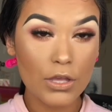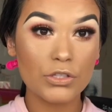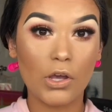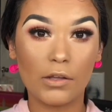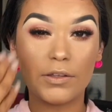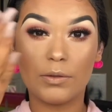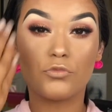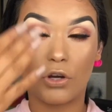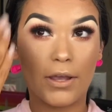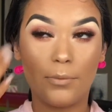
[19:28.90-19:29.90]
So I'll let
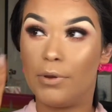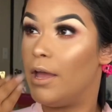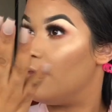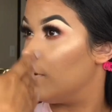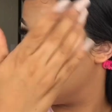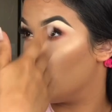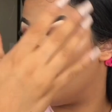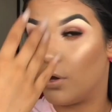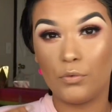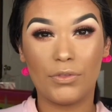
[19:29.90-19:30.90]
them dry a bit, and then I'll
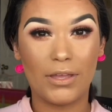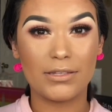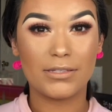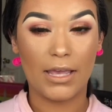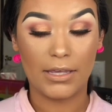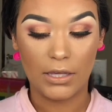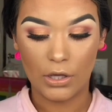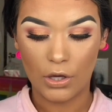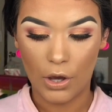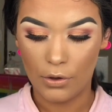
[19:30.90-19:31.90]
go in with a
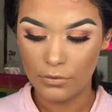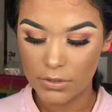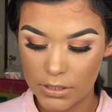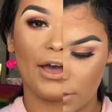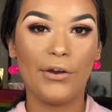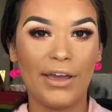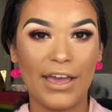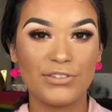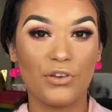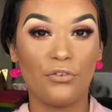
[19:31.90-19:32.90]
second coat. Okay
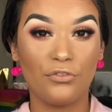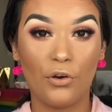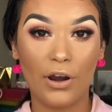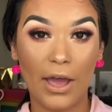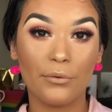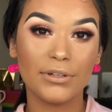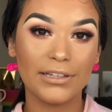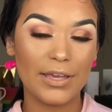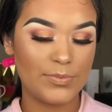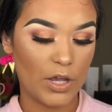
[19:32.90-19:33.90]
guys, so for our
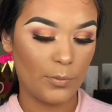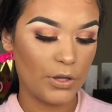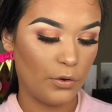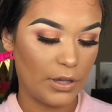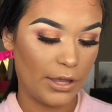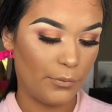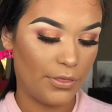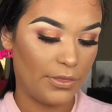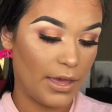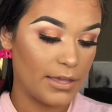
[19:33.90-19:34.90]
lips, I'll be going in
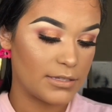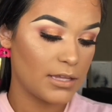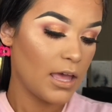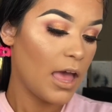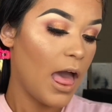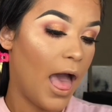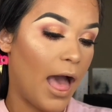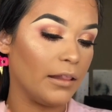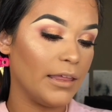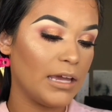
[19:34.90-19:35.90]
with this
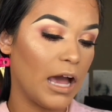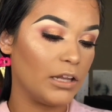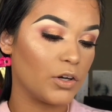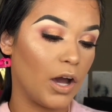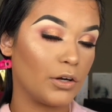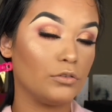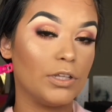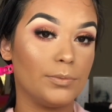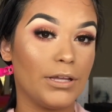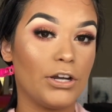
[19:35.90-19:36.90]
LA Color Auto
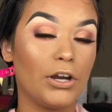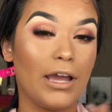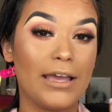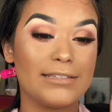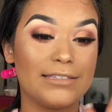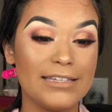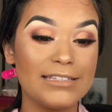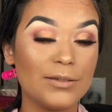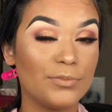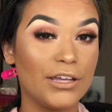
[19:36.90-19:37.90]
Lip Liner. Guys,
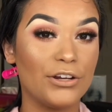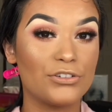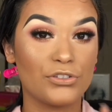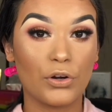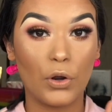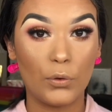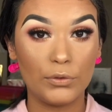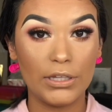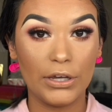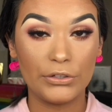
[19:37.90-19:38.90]
these lip liners are
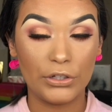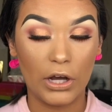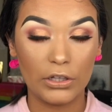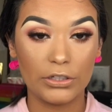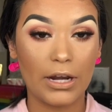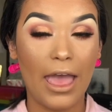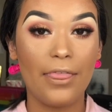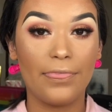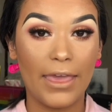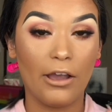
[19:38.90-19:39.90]
only $1
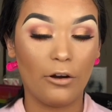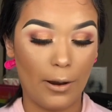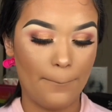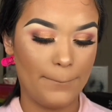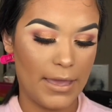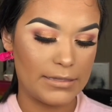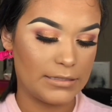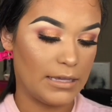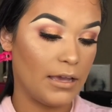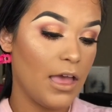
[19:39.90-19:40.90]
and they are
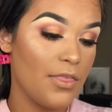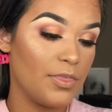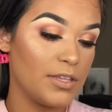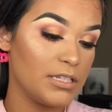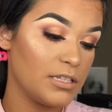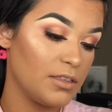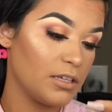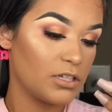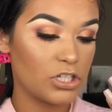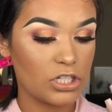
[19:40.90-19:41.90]
amazing. This is in
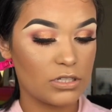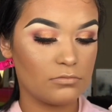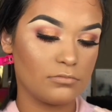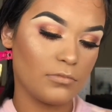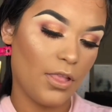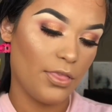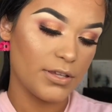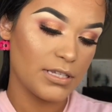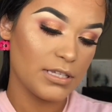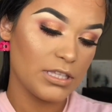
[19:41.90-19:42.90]

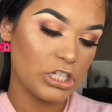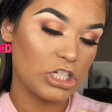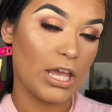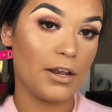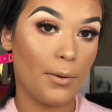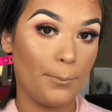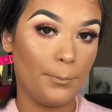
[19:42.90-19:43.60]
the shade